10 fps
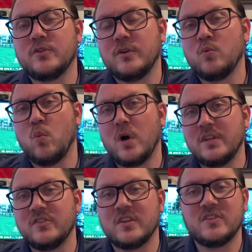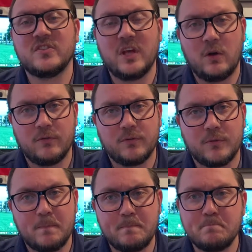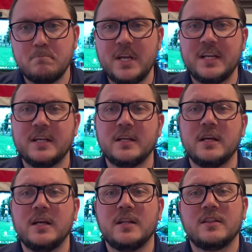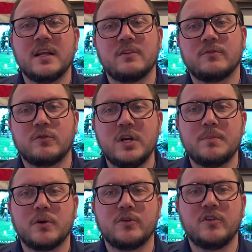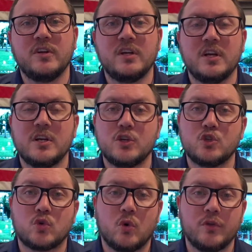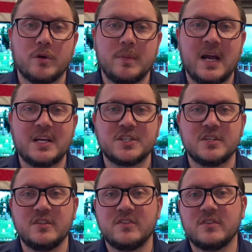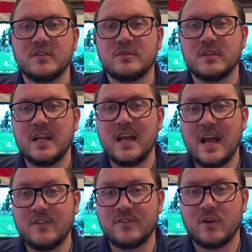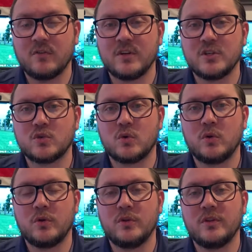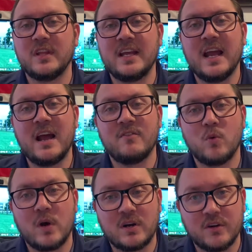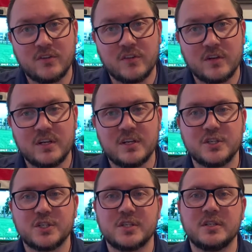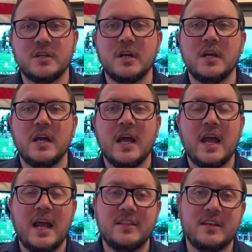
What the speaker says: in one's self, meaning that a free person can control their passions, they have self-control, they have awareness of their condition, and they